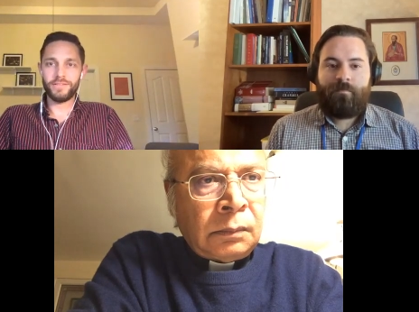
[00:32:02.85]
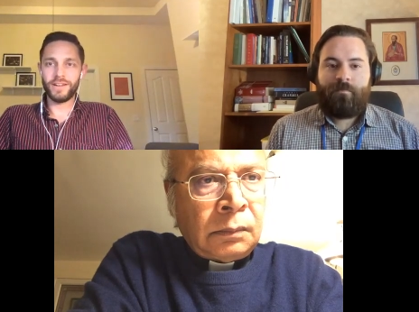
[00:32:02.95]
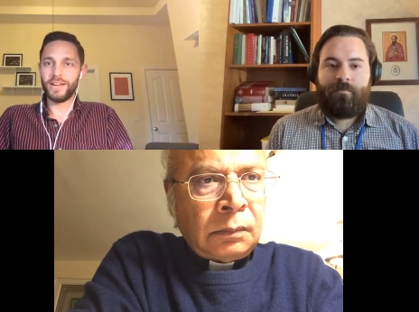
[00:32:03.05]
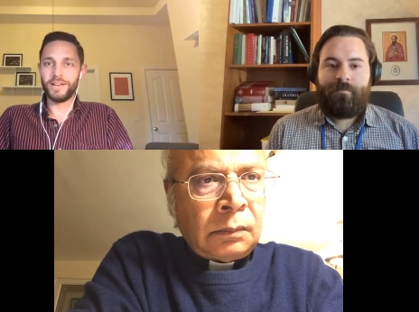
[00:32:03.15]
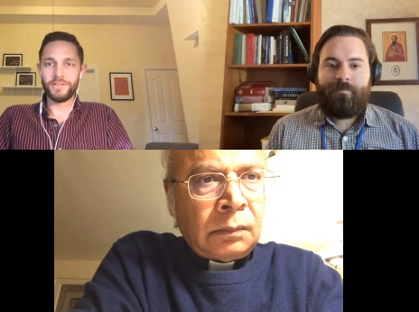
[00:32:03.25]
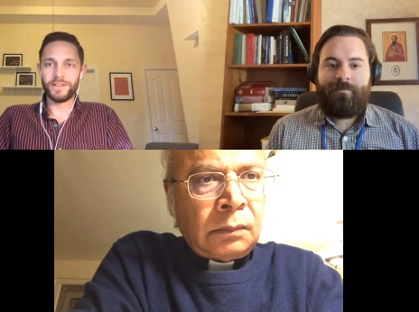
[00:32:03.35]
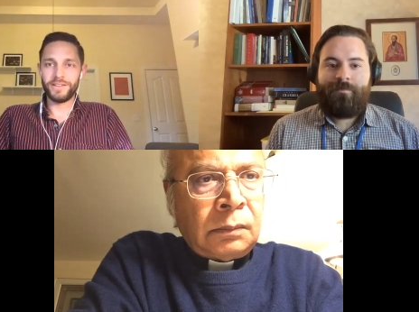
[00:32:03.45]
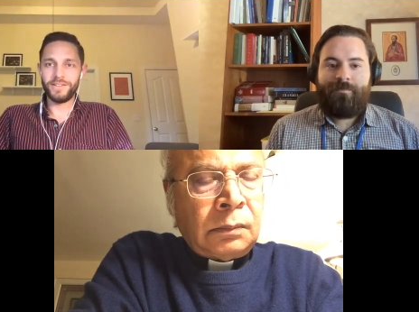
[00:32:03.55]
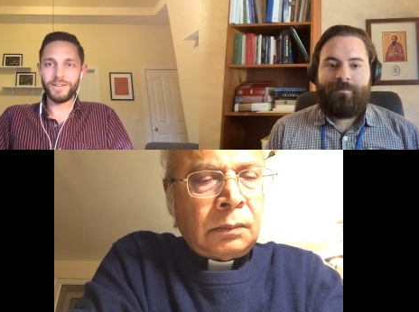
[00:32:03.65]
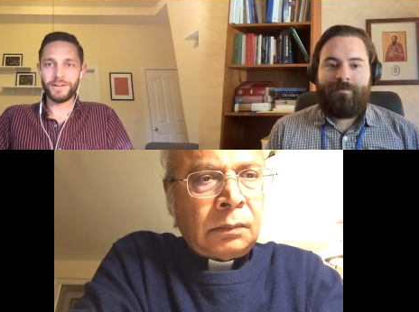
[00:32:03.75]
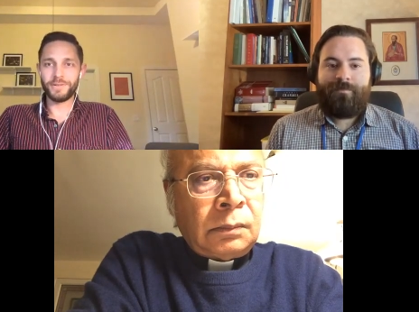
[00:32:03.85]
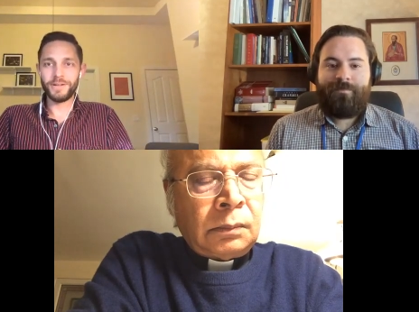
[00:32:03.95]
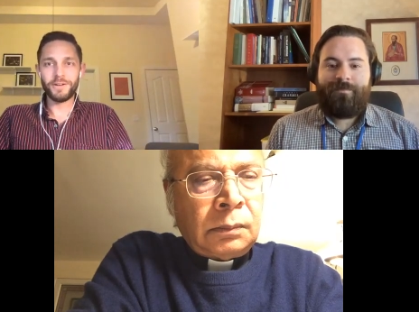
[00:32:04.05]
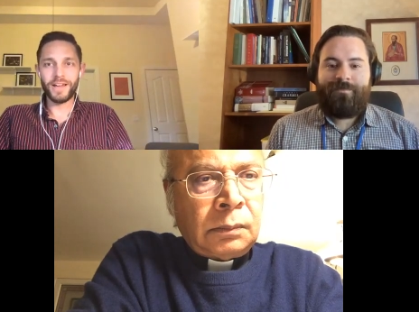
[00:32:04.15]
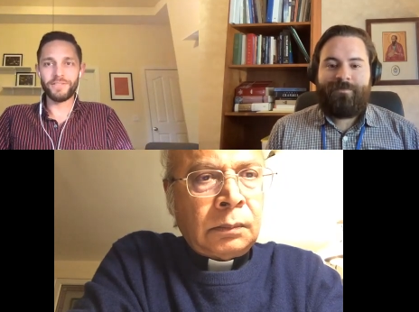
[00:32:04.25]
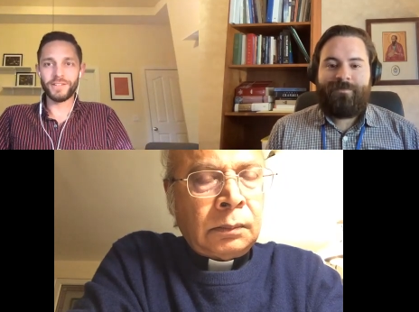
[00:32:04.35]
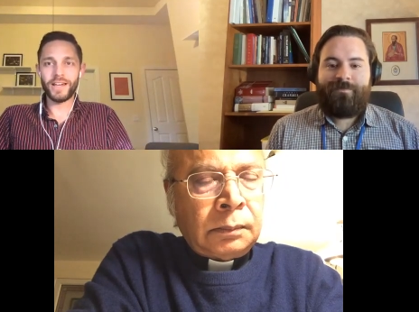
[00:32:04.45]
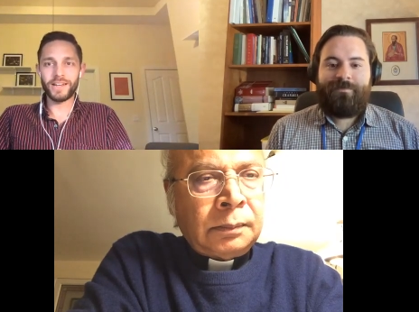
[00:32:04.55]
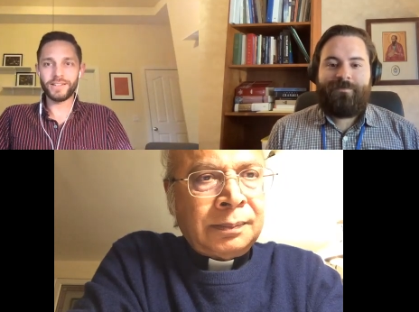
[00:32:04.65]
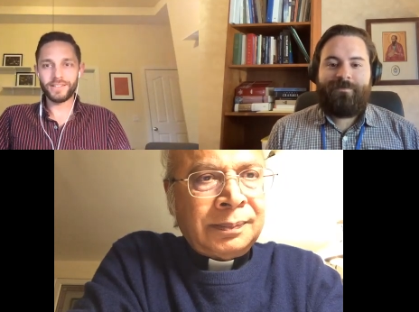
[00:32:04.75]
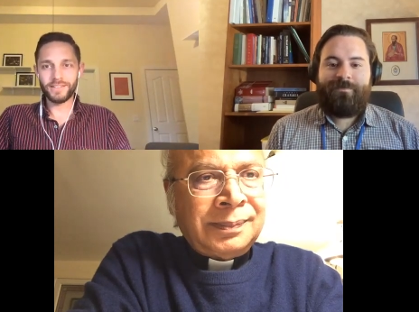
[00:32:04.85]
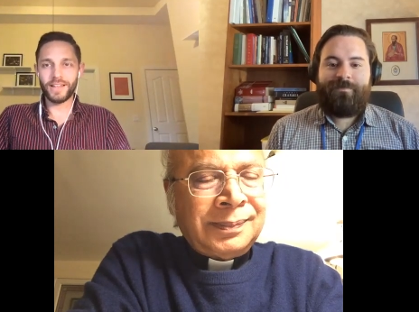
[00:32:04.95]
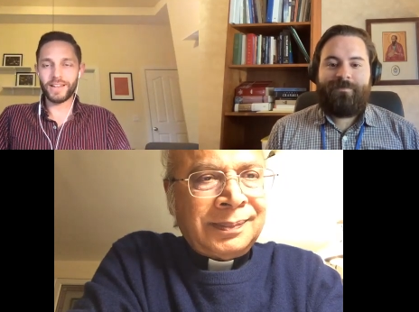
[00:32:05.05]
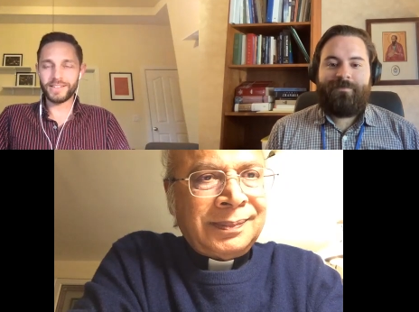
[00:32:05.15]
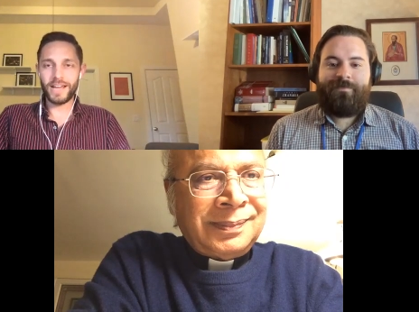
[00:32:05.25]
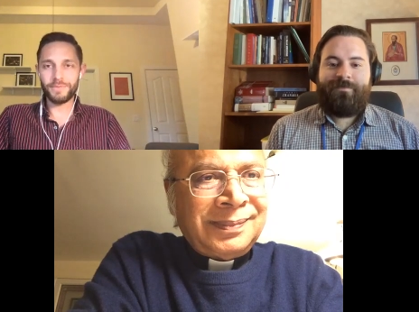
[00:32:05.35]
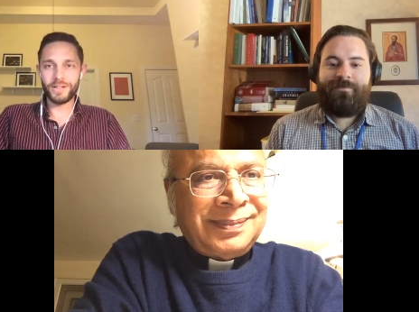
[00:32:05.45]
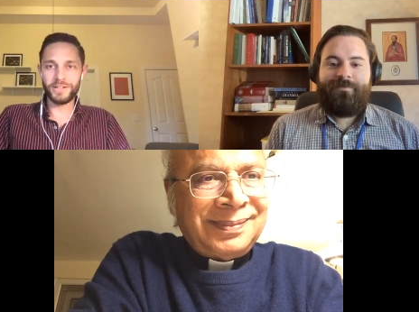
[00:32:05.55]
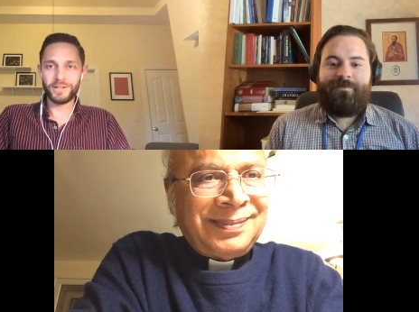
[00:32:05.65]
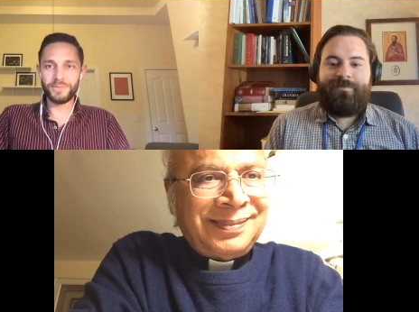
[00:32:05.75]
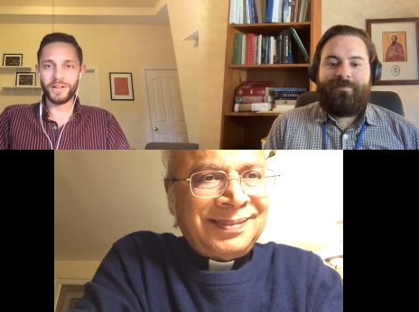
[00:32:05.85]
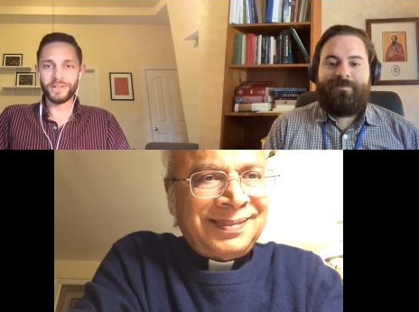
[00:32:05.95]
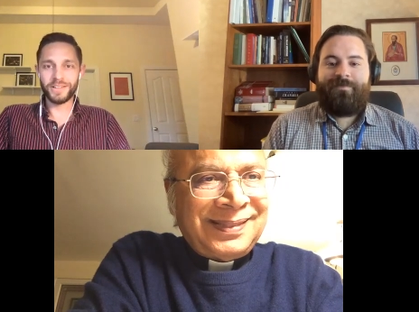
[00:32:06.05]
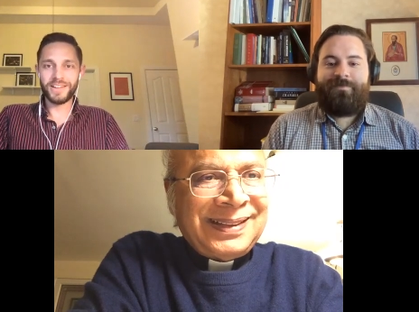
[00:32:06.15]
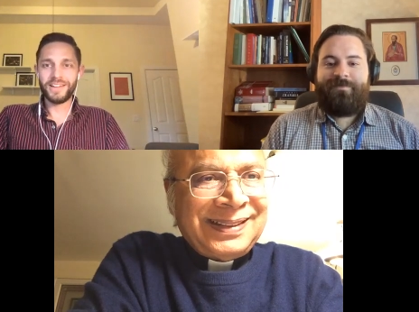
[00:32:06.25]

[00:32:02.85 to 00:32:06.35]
Speaker 1: And I know, you know, you don't have a lot of lot of time under your belt,